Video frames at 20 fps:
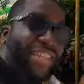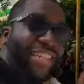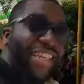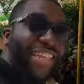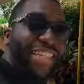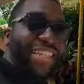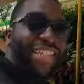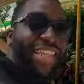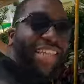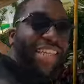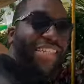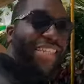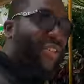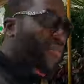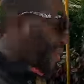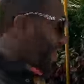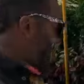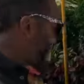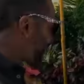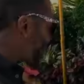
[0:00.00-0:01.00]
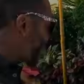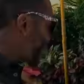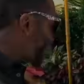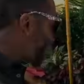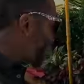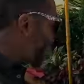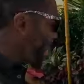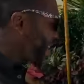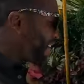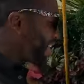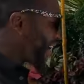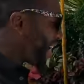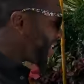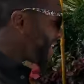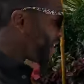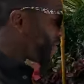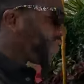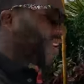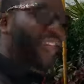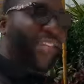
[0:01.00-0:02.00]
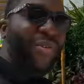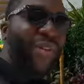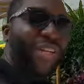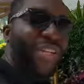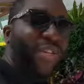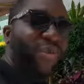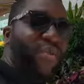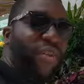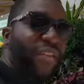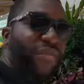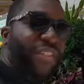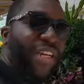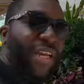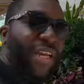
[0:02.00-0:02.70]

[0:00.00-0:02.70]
she says this one is 10 Chinese yuan, this one is 12